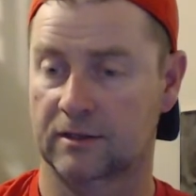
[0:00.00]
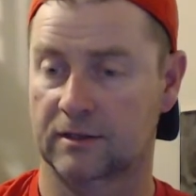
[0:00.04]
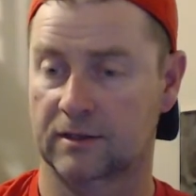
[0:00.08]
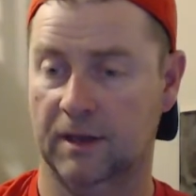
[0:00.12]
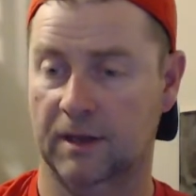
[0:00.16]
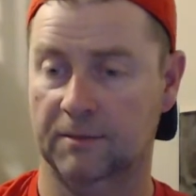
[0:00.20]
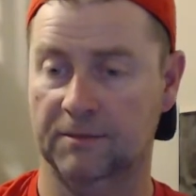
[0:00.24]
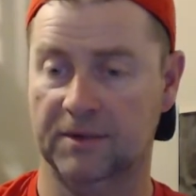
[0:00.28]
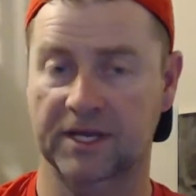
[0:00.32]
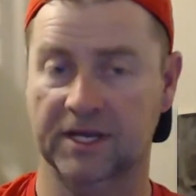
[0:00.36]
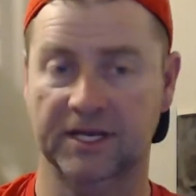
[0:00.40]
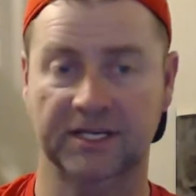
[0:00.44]

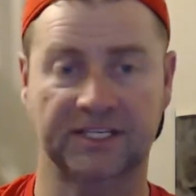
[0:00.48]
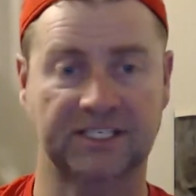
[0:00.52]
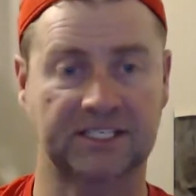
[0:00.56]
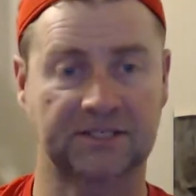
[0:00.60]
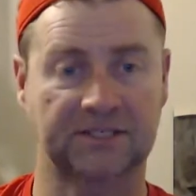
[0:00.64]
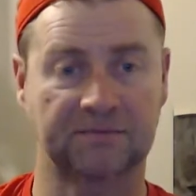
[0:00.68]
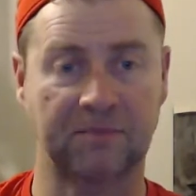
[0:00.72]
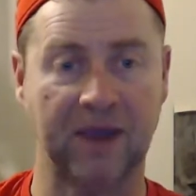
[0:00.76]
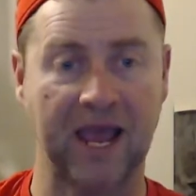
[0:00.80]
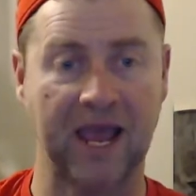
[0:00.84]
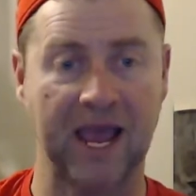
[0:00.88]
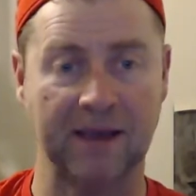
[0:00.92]
I'm getting
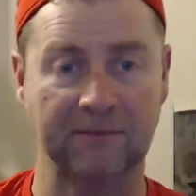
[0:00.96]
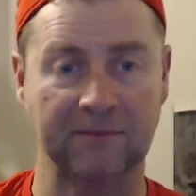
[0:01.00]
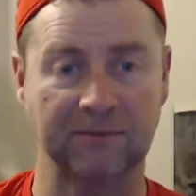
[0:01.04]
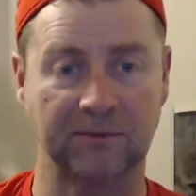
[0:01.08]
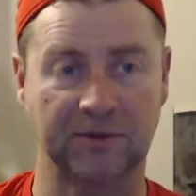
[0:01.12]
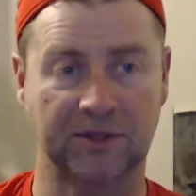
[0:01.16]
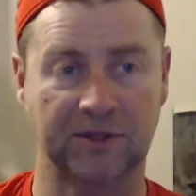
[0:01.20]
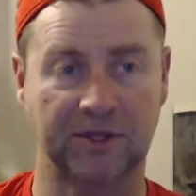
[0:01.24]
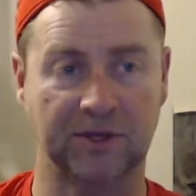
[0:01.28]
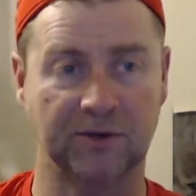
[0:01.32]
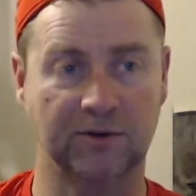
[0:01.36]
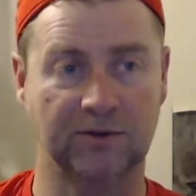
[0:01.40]
spammed
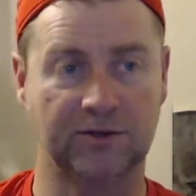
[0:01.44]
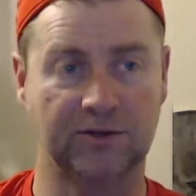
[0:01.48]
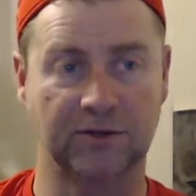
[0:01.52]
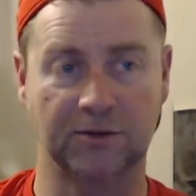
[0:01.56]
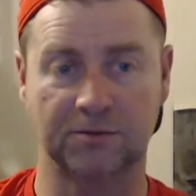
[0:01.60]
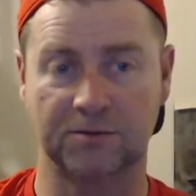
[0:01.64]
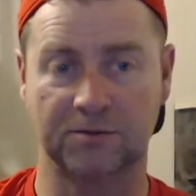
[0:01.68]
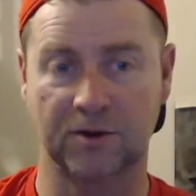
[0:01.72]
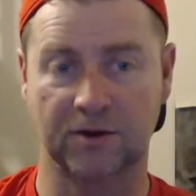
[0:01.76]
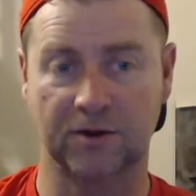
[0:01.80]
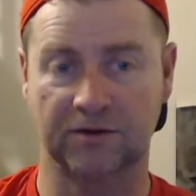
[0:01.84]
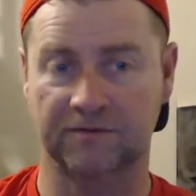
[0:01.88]
with
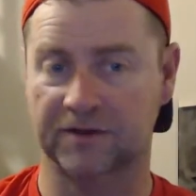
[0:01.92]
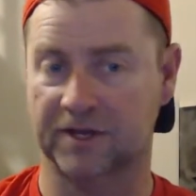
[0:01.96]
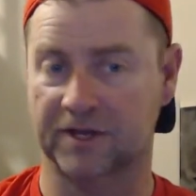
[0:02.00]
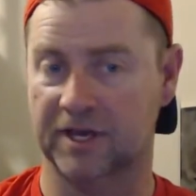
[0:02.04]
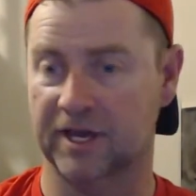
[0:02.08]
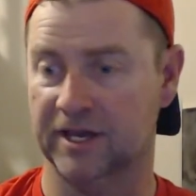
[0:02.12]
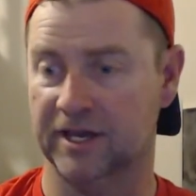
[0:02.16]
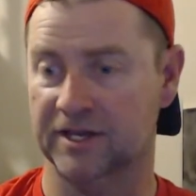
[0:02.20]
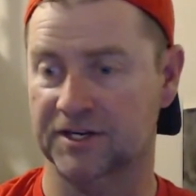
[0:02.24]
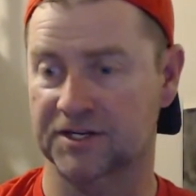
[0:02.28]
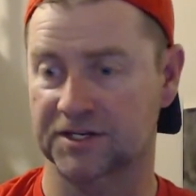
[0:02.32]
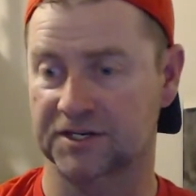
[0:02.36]
YouTube
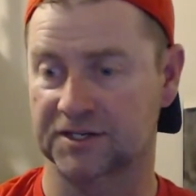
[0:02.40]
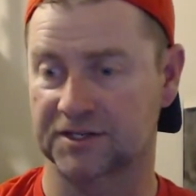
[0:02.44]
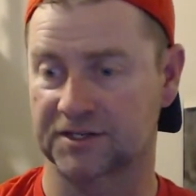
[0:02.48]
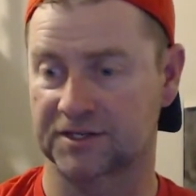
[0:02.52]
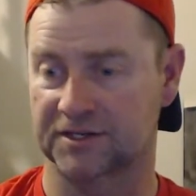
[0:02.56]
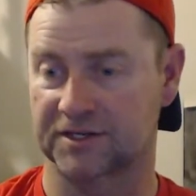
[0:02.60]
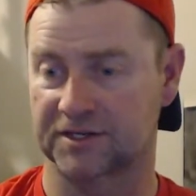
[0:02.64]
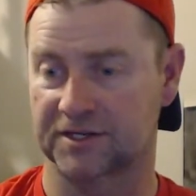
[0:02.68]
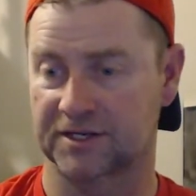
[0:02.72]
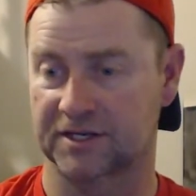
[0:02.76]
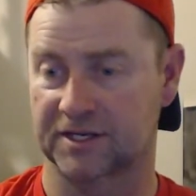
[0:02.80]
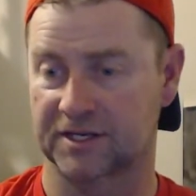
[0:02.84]

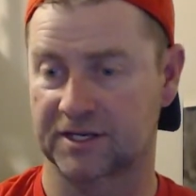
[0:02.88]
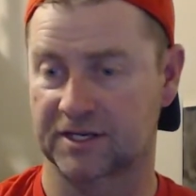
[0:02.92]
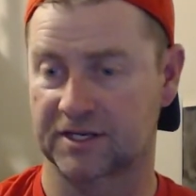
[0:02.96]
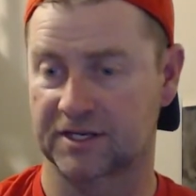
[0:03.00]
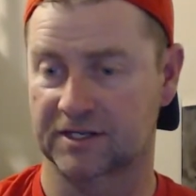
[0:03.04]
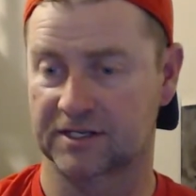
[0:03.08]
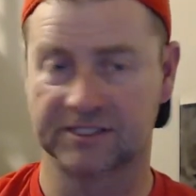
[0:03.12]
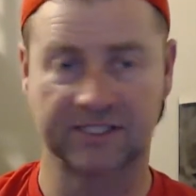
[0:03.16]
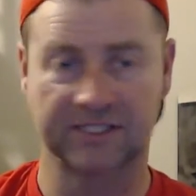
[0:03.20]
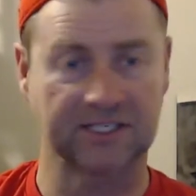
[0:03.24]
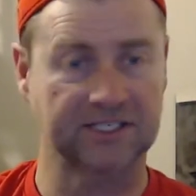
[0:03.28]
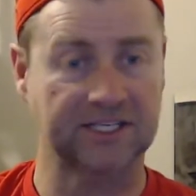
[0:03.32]
notifications.
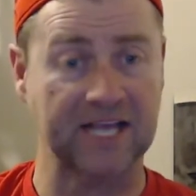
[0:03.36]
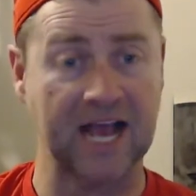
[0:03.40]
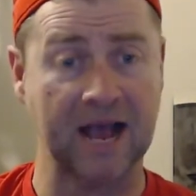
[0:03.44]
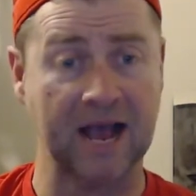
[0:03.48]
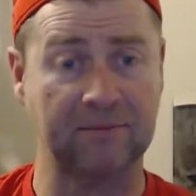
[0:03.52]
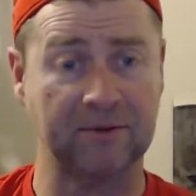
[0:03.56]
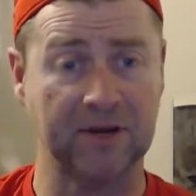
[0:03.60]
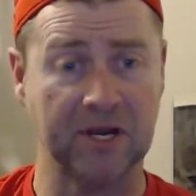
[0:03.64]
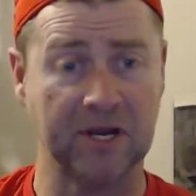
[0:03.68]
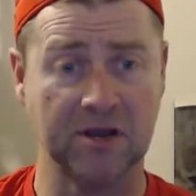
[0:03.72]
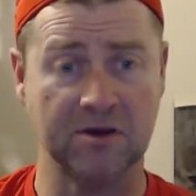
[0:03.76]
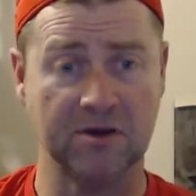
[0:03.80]
Does this
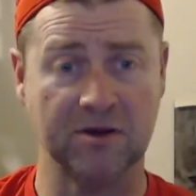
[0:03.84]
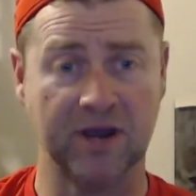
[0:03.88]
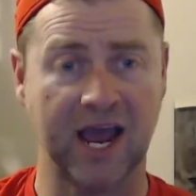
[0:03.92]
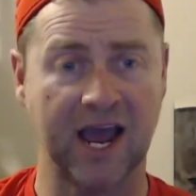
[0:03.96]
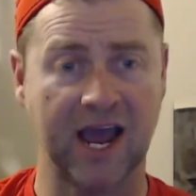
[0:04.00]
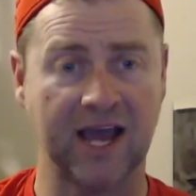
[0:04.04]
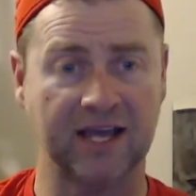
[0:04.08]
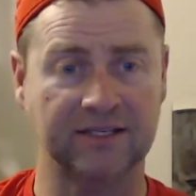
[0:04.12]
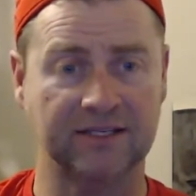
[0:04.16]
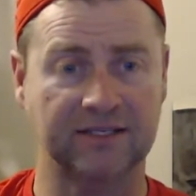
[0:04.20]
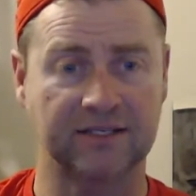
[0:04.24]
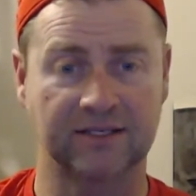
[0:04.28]
happen to you
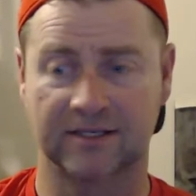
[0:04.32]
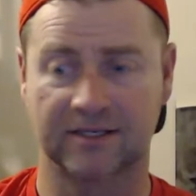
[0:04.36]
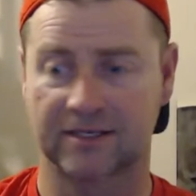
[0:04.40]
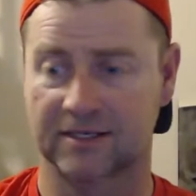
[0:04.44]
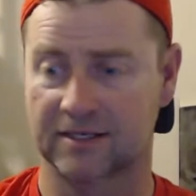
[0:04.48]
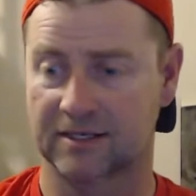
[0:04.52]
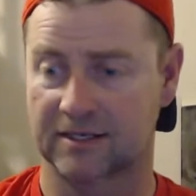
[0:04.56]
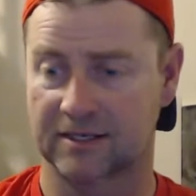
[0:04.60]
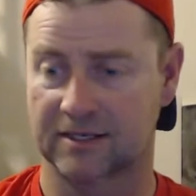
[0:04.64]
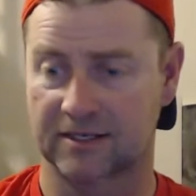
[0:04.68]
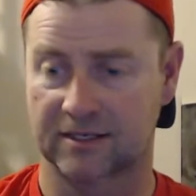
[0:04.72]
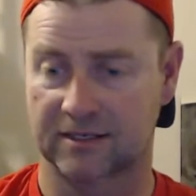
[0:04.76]
guys?
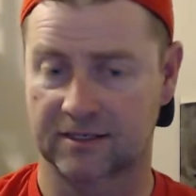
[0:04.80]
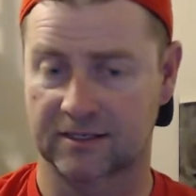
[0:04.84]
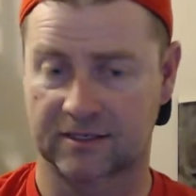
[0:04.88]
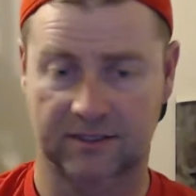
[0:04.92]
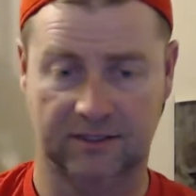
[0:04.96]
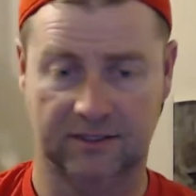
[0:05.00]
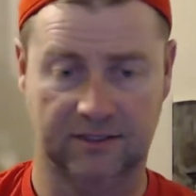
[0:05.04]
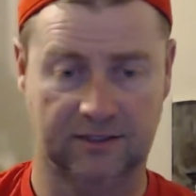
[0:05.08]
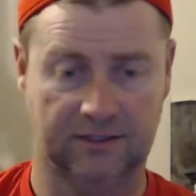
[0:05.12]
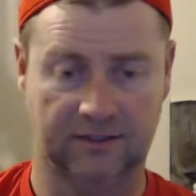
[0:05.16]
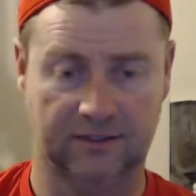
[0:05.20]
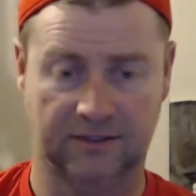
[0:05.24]

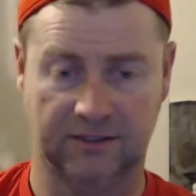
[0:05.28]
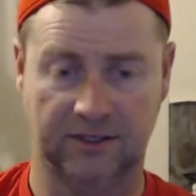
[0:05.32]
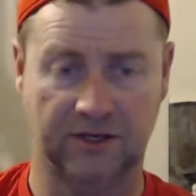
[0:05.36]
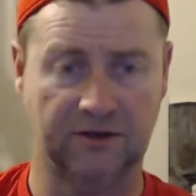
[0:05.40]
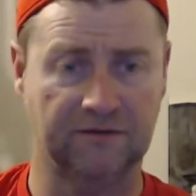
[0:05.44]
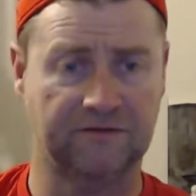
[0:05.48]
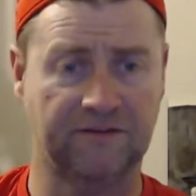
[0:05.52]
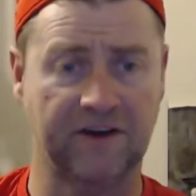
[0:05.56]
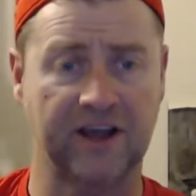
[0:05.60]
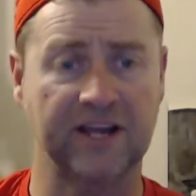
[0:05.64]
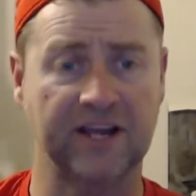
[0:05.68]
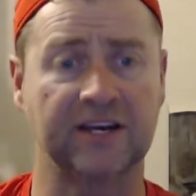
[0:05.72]
Do
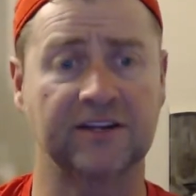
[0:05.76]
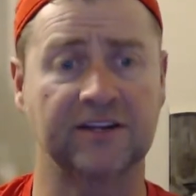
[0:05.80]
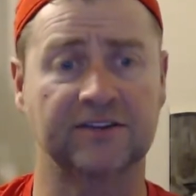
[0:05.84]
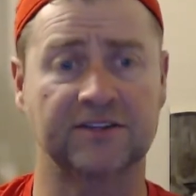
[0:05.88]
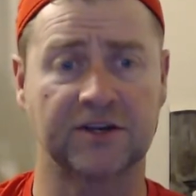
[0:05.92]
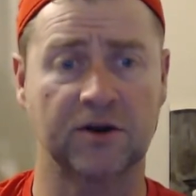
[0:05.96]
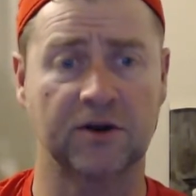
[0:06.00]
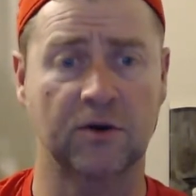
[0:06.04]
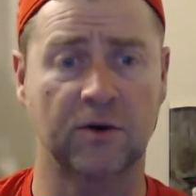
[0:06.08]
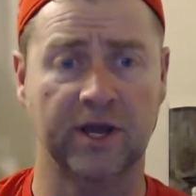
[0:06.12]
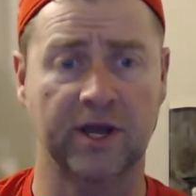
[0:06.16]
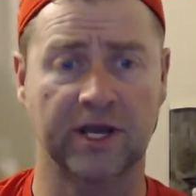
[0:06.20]
you find it as
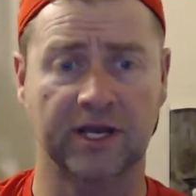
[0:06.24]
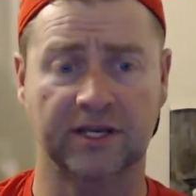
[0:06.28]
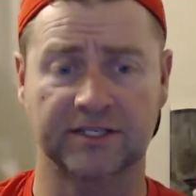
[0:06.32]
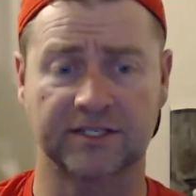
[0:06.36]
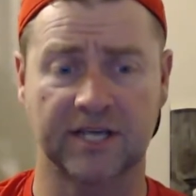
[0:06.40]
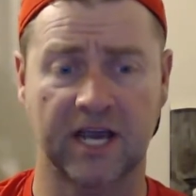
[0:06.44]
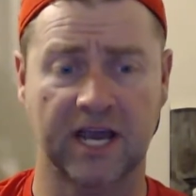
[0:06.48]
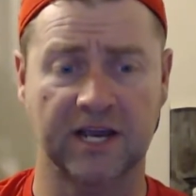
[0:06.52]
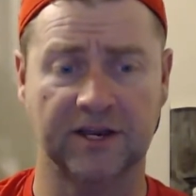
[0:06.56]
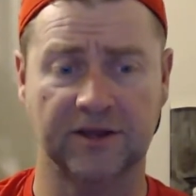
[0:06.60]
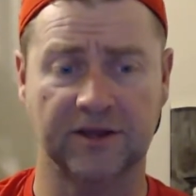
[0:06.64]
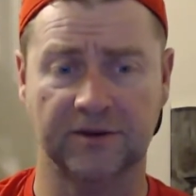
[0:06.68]
annoying as
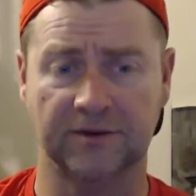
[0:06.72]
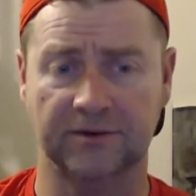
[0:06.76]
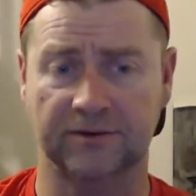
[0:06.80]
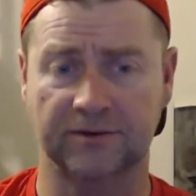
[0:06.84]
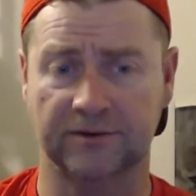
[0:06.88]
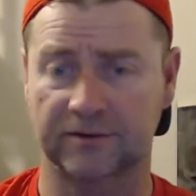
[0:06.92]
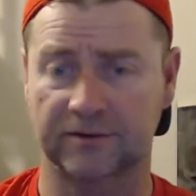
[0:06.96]
I do?